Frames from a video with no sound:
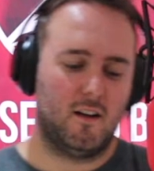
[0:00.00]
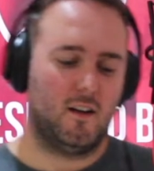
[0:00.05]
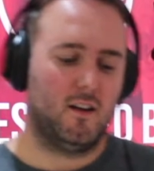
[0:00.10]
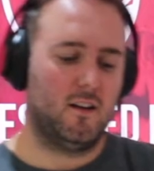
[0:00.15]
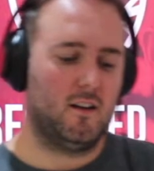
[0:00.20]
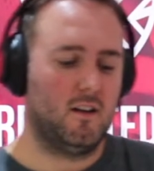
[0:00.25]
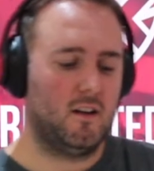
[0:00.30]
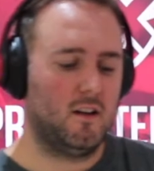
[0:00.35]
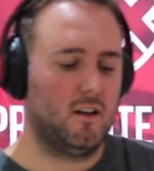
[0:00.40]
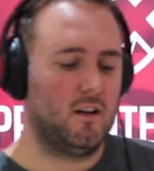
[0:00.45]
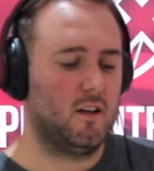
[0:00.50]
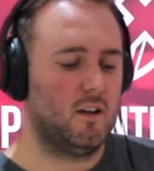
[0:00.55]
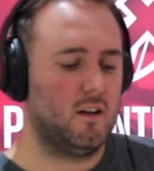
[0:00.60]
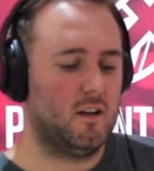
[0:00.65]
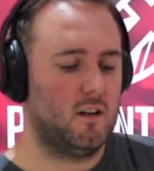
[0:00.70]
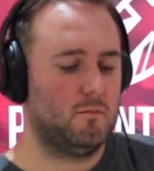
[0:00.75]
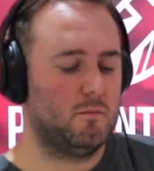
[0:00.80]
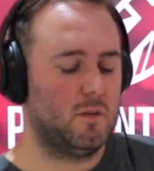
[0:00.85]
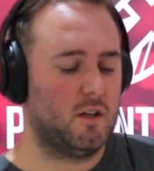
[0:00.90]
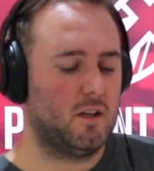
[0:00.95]

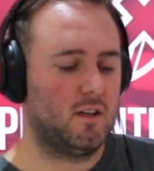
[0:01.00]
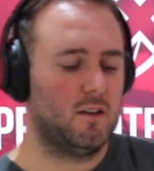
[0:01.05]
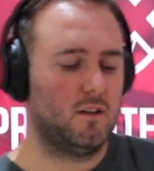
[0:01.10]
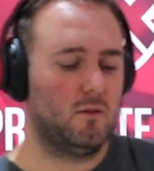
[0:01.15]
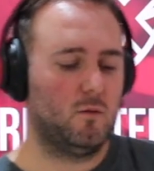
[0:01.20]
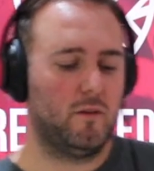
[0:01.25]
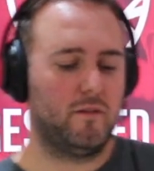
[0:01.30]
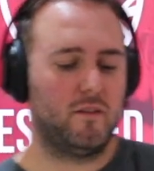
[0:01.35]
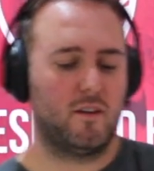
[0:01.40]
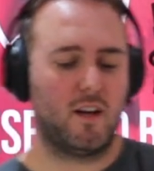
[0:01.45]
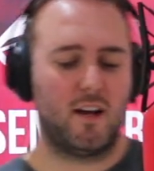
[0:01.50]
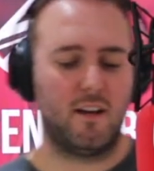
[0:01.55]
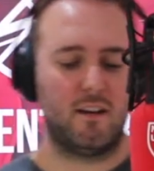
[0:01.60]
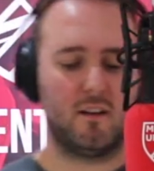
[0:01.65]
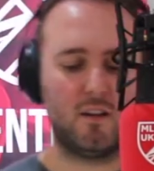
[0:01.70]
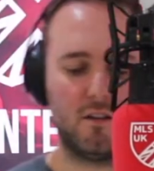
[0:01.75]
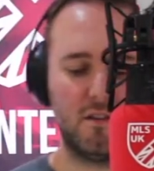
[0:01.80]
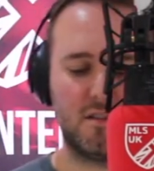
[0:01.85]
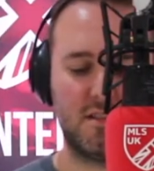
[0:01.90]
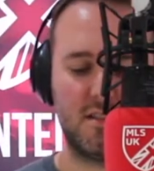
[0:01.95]
We've kind
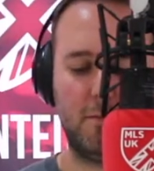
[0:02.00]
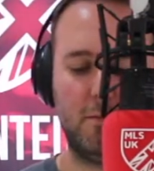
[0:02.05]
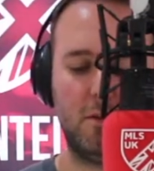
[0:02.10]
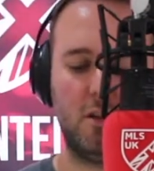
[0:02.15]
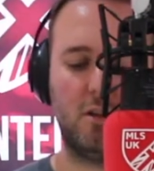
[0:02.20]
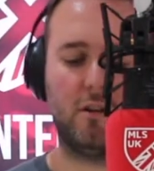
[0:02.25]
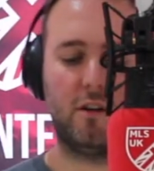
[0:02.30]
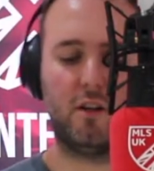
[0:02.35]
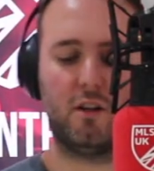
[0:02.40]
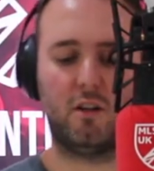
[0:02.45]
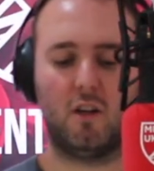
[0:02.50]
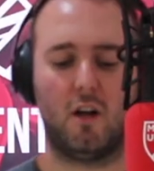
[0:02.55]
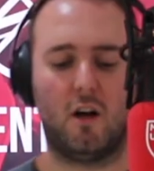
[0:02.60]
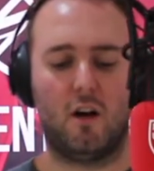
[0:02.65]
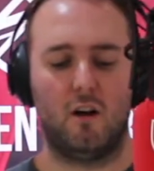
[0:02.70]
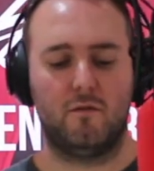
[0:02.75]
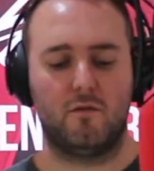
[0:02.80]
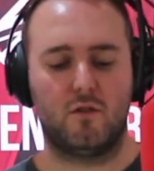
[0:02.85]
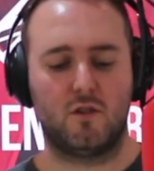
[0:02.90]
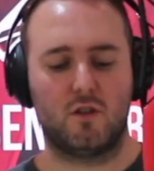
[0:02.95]
of gone similar on a
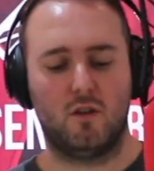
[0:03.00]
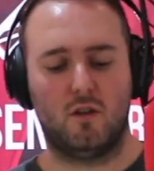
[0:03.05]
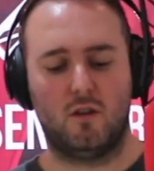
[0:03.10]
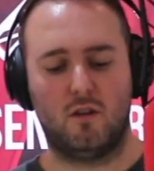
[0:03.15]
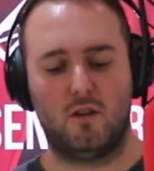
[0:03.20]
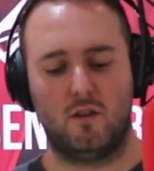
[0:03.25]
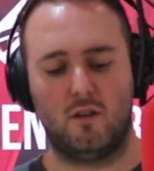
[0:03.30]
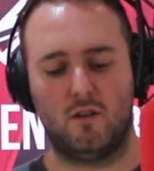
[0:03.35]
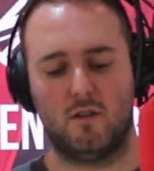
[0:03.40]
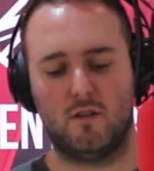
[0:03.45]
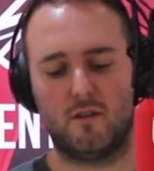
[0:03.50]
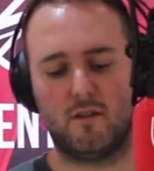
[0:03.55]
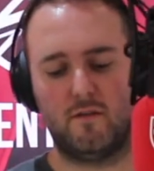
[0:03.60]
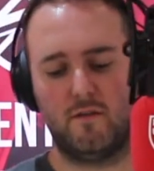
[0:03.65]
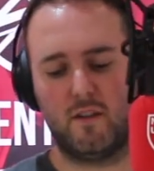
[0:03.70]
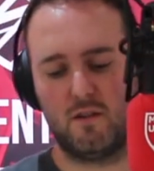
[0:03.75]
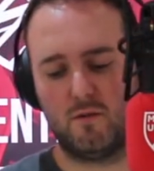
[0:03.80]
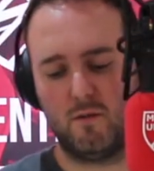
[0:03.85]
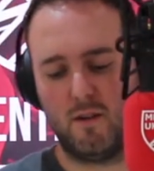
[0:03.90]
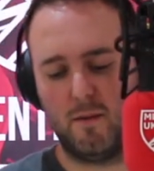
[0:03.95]
lot of scores
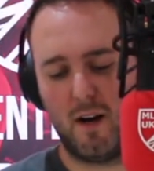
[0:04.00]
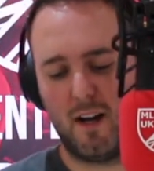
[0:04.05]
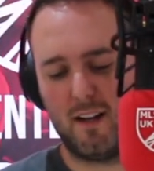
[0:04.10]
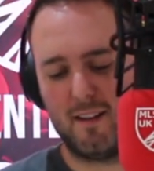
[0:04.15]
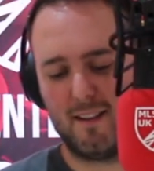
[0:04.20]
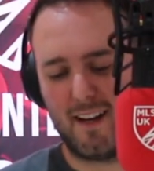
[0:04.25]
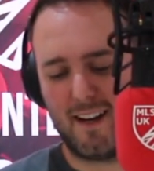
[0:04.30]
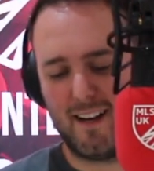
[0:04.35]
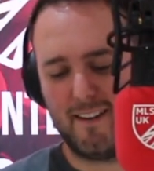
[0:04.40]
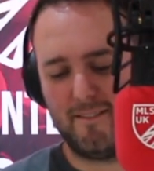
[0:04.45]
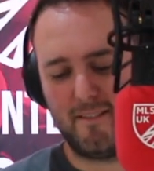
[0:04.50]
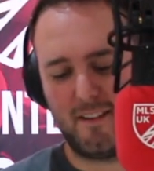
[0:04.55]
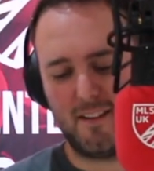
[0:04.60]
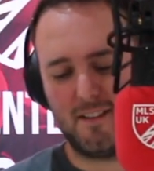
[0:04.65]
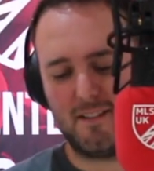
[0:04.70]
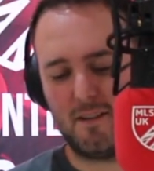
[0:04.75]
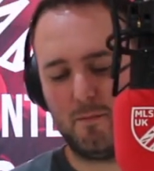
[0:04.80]
this week, but I fancy